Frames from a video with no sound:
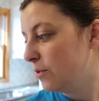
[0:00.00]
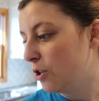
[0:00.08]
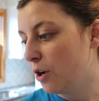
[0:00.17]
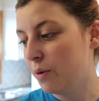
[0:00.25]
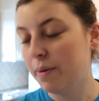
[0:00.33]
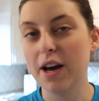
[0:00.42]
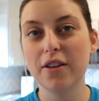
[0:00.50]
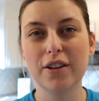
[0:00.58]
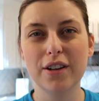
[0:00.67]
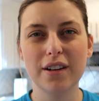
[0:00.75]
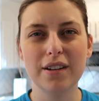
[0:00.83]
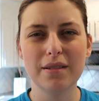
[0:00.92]
So my
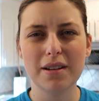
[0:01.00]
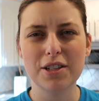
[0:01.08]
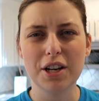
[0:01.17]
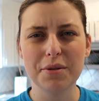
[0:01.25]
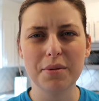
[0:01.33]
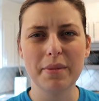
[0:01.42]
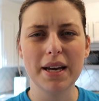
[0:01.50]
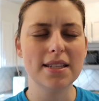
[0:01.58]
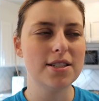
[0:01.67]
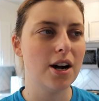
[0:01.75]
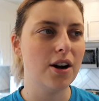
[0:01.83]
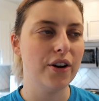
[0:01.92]
other injectable
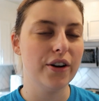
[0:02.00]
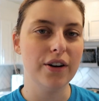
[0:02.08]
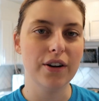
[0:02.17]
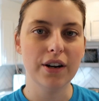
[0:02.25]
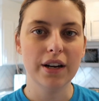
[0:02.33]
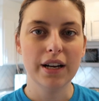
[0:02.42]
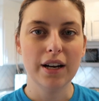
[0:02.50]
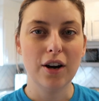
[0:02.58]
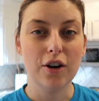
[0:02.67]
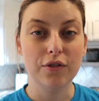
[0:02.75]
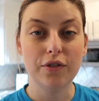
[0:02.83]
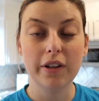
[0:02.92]
meds are
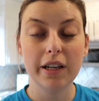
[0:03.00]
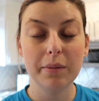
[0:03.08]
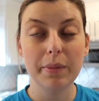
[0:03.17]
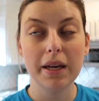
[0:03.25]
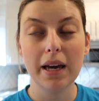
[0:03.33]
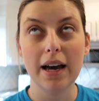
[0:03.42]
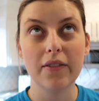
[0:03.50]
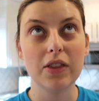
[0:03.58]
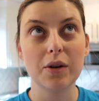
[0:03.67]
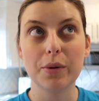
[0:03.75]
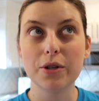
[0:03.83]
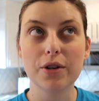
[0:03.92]
hopefully
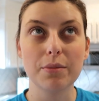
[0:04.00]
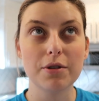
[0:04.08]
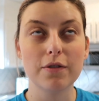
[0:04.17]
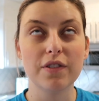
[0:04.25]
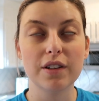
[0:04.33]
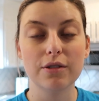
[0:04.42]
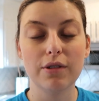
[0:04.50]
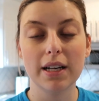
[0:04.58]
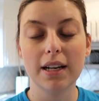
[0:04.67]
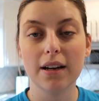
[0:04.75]
having their prescription filled right